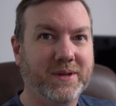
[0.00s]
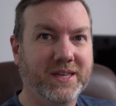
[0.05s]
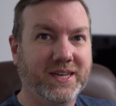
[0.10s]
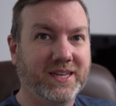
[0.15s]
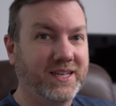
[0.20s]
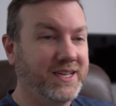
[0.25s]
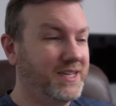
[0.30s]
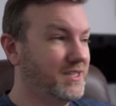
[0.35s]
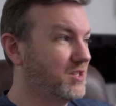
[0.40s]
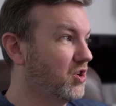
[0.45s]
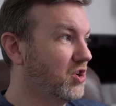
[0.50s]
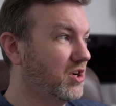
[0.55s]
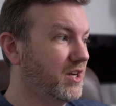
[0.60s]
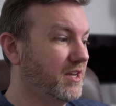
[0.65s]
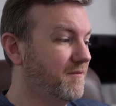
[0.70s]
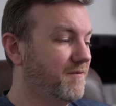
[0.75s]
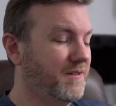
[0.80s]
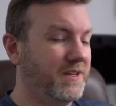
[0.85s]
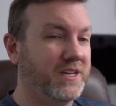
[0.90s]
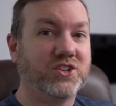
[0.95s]
Mini has
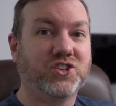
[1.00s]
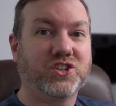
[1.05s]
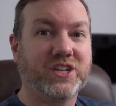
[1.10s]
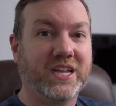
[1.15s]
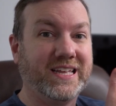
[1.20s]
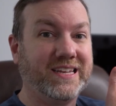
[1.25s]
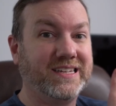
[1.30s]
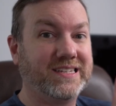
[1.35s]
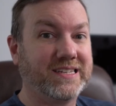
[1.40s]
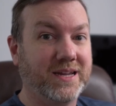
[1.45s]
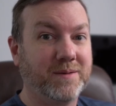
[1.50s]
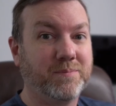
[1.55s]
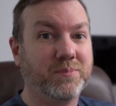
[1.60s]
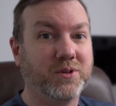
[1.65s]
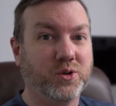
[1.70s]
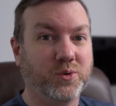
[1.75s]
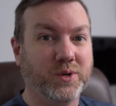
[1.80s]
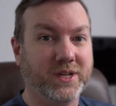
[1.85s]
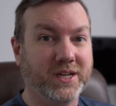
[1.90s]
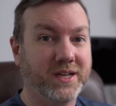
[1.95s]
already finished and is
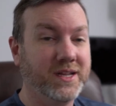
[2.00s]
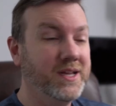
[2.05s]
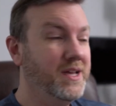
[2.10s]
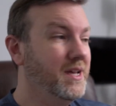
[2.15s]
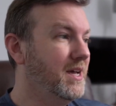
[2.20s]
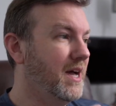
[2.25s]
uploading.